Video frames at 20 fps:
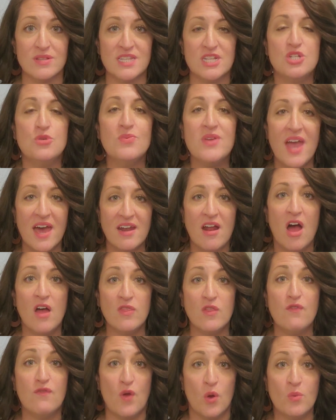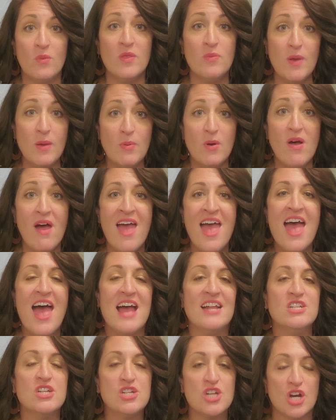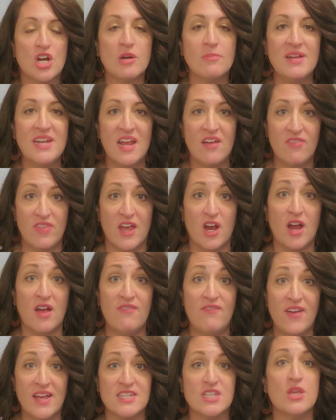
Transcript: that you get on the phone with people and determine if they're a fit.